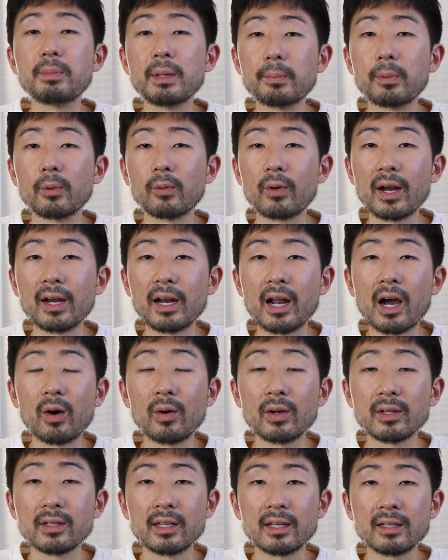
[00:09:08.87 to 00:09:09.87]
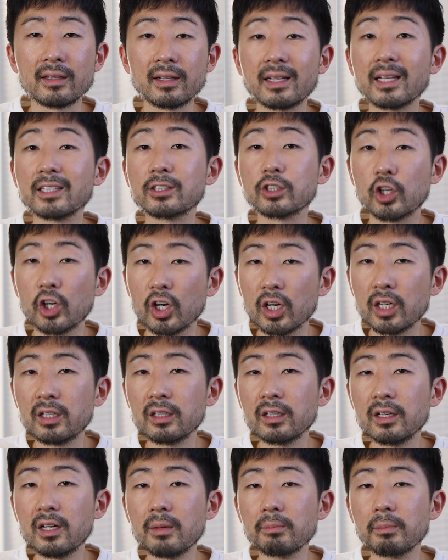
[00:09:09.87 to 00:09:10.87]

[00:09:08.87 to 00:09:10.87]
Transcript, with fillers: people right now, and, th- and, that's good.